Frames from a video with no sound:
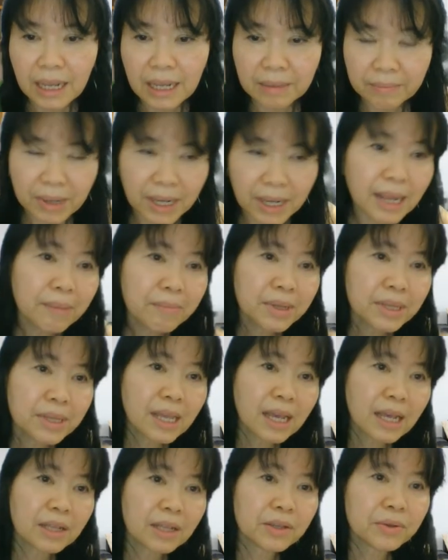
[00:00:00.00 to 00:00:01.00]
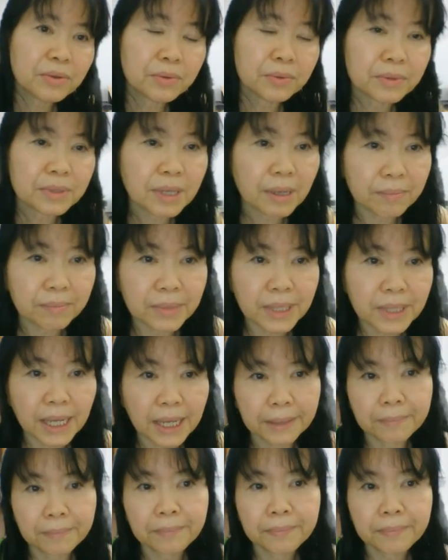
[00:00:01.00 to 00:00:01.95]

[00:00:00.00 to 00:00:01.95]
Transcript: But let me tell you something.